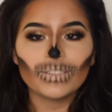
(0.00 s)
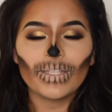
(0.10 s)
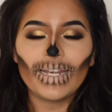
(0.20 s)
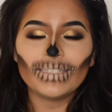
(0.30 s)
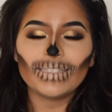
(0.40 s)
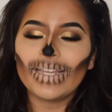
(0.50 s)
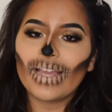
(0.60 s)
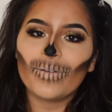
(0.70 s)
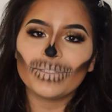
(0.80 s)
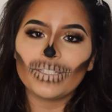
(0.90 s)
So that is
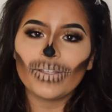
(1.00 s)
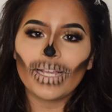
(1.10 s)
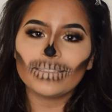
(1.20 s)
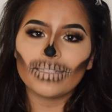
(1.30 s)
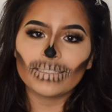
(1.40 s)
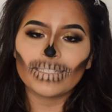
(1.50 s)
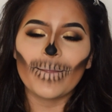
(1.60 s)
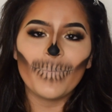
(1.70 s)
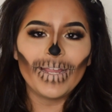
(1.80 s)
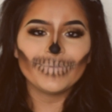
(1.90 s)
it. I will see you guys next
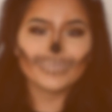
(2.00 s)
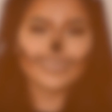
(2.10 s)
time. Bye.